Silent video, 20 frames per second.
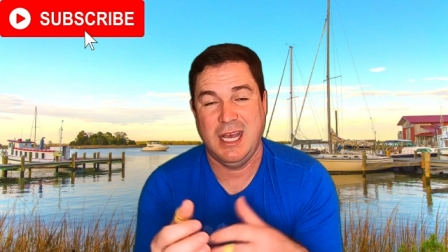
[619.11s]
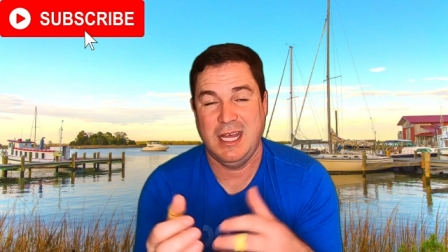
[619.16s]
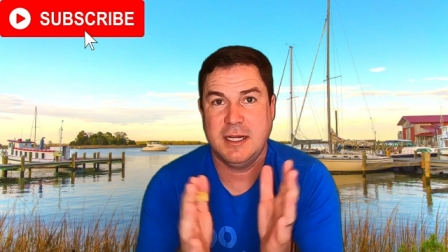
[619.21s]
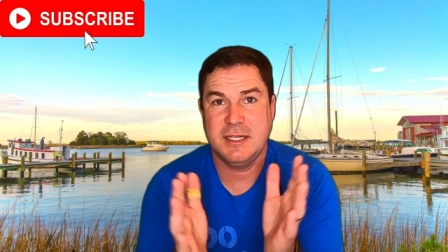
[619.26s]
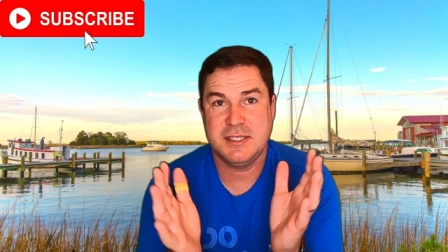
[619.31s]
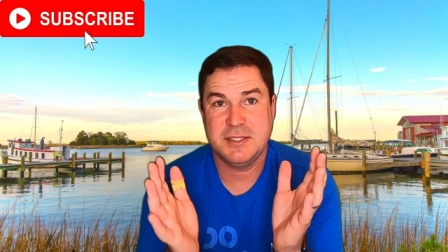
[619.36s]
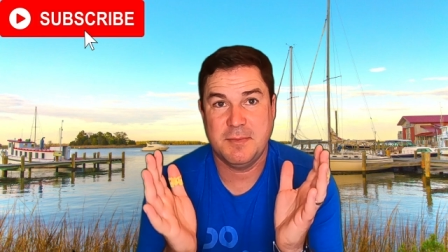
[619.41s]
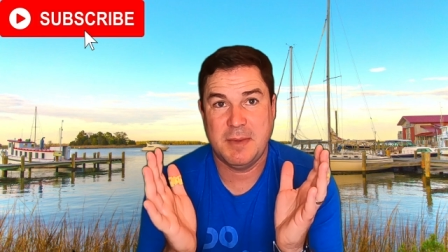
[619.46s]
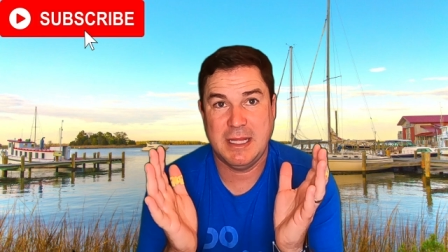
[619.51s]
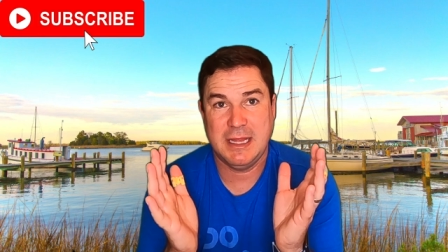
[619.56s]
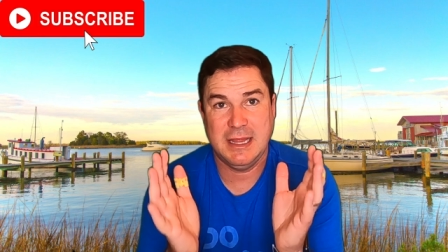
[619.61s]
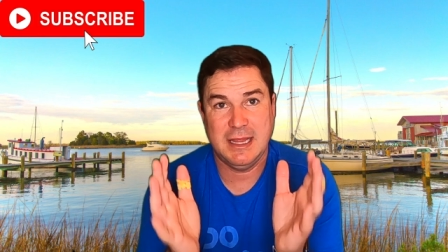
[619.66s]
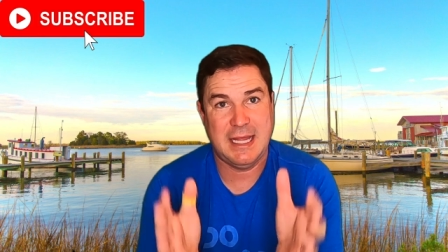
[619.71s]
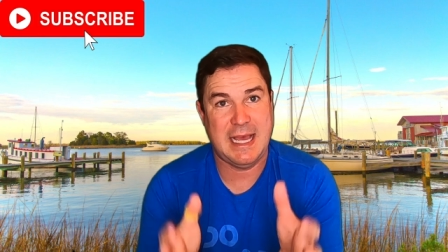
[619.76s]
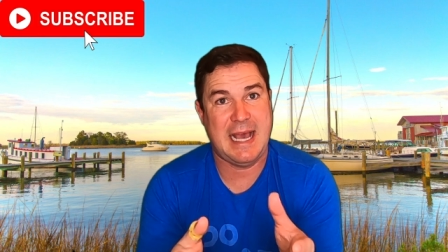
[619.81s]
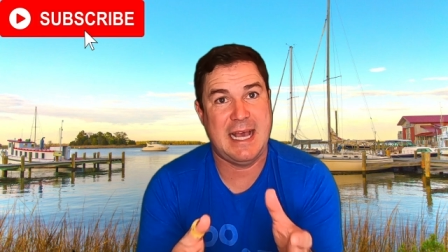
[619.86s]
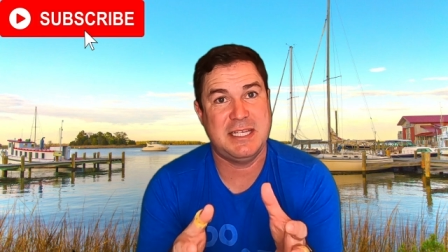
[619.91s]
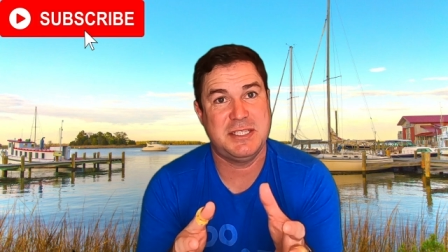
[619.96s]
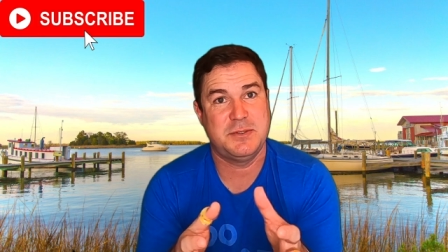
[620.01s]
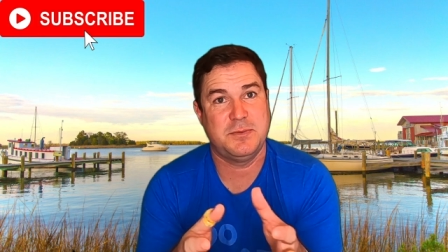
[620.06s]
All right, so my
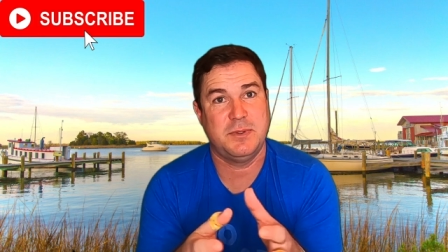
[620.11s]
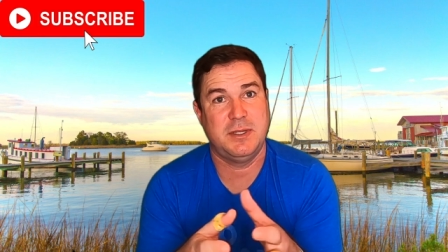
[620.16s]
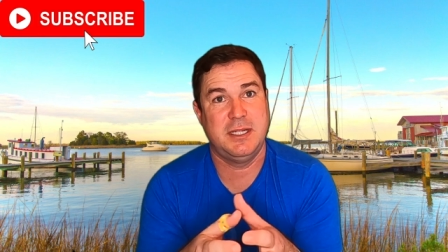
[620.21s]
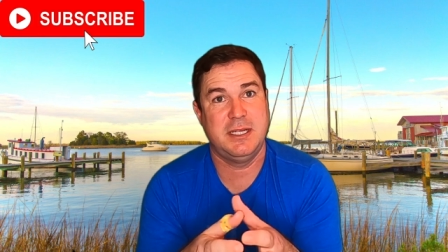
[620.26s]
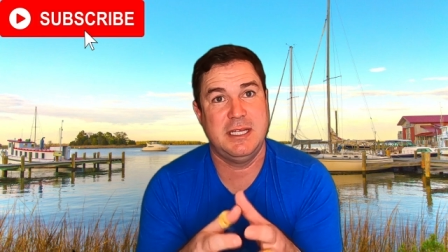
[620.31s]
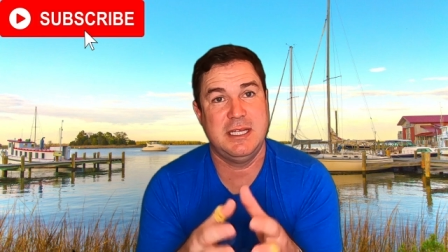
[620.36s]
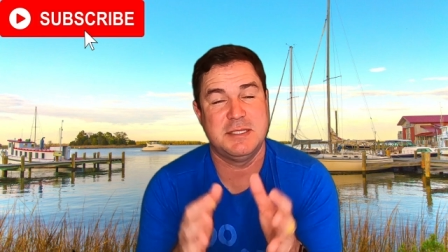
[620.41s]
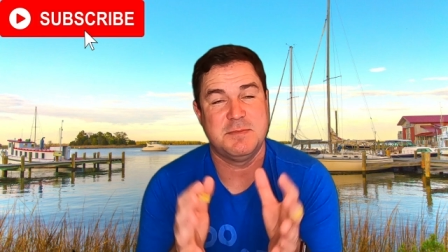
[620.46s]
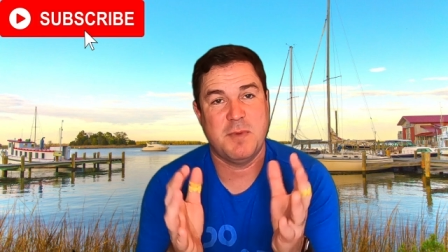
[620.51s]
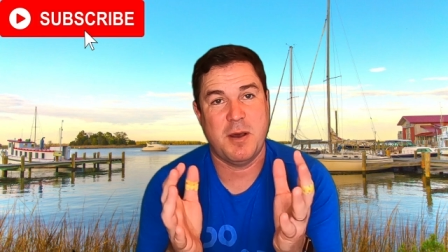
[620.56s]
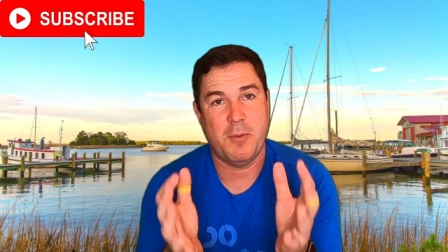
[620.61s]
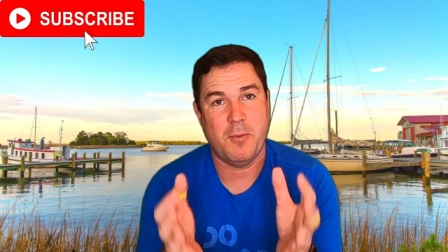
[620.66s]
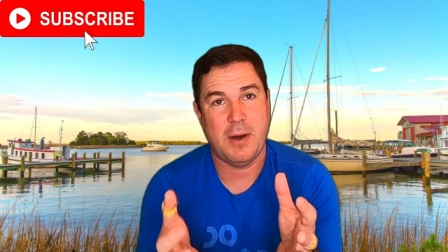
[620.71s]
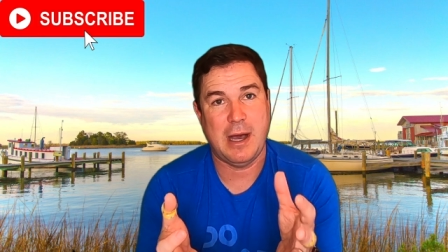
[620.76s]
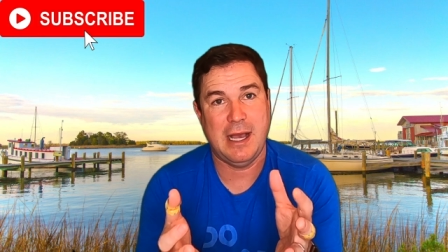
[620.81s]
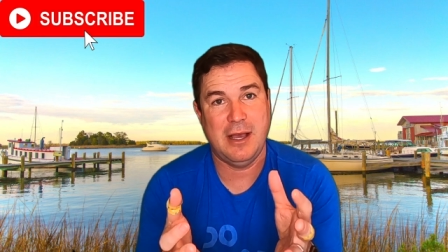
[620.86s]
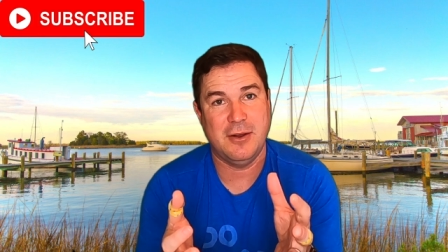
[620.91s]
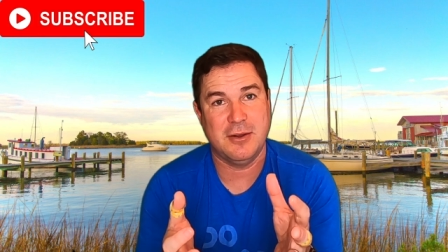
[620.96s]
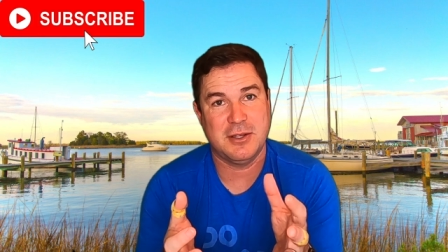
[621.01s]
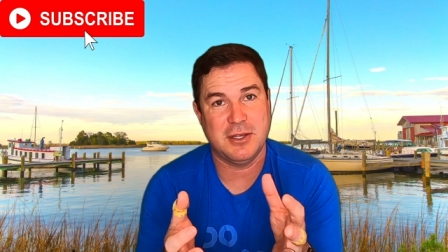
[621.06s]
last one is my
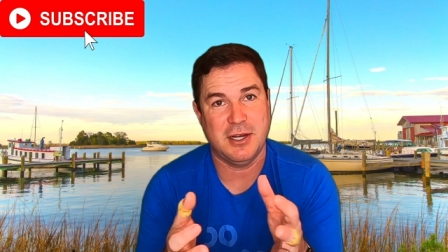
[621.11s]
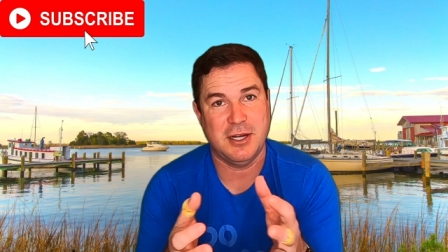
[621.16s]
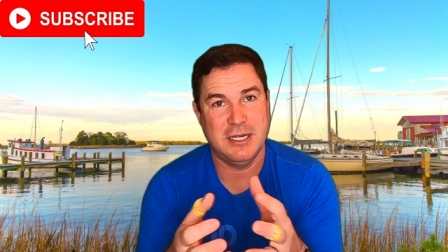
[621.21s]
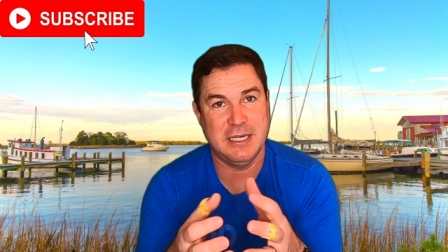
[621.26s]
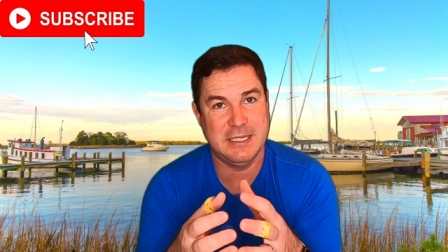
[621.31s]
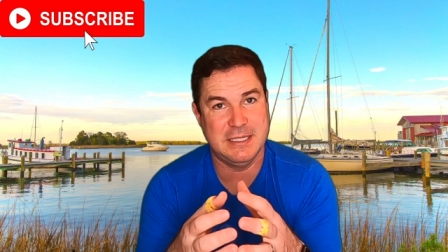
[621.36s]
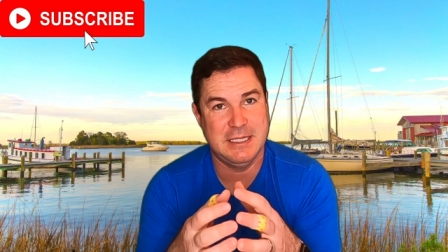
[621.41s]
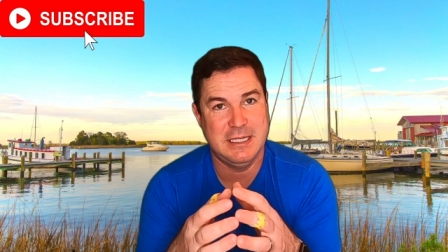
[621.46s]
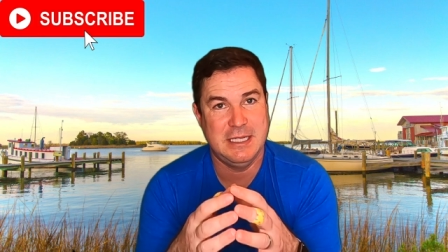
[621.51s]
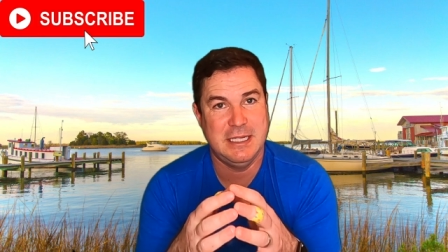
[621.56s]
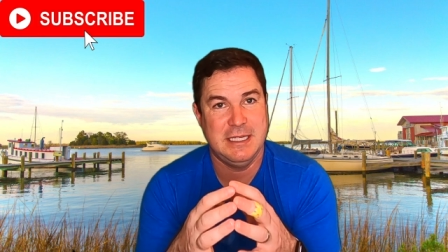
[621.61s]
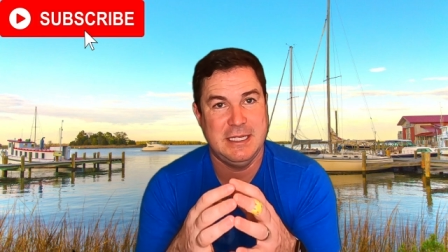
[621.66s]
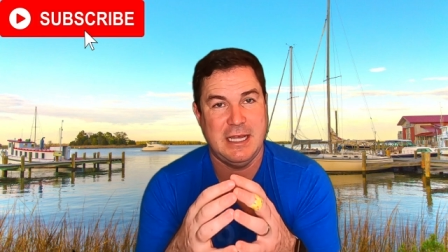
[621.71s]
wild card.